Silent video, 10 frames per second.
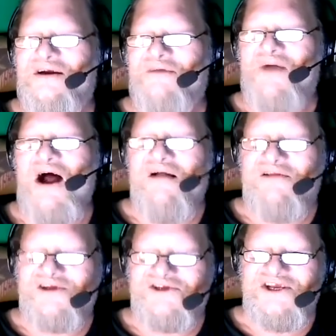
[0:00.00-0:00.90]

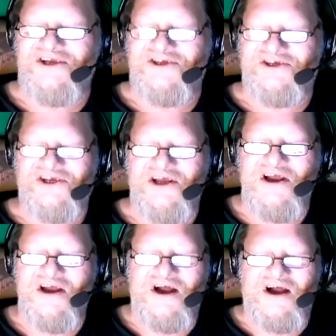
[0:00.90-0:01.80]
policies
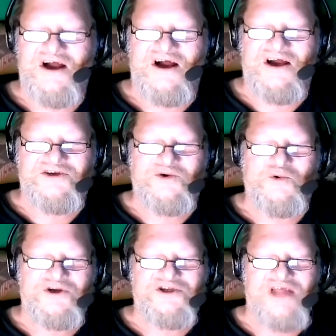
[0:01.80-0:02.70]

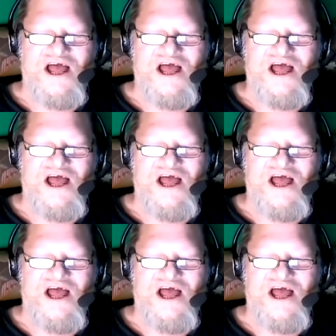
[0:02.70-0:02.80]
towards